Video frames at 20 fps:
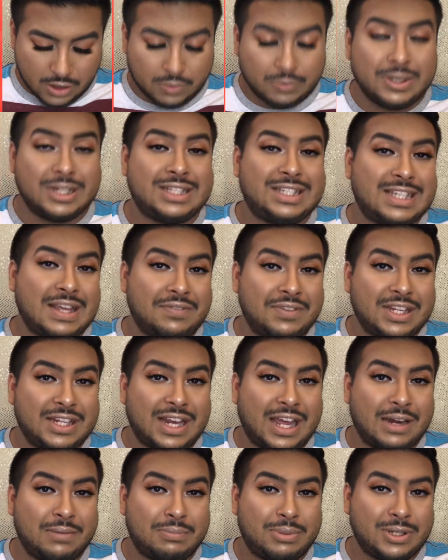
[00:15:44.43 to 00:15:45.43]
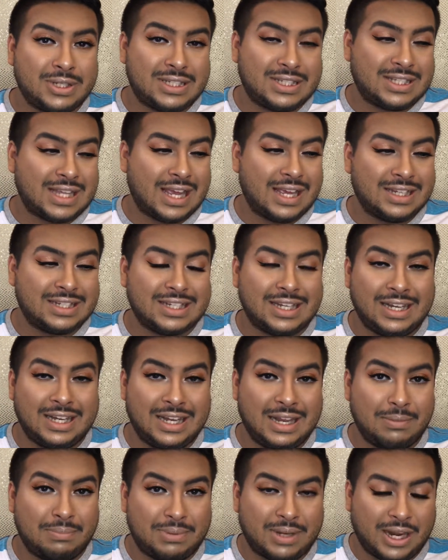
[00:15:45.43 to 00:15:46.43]
With 79%
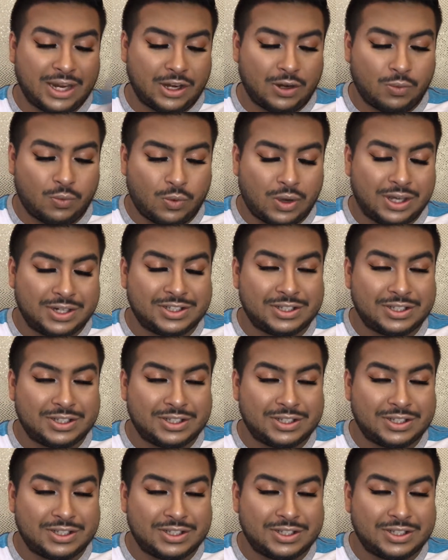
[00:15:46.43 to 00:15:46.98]
lip liner won,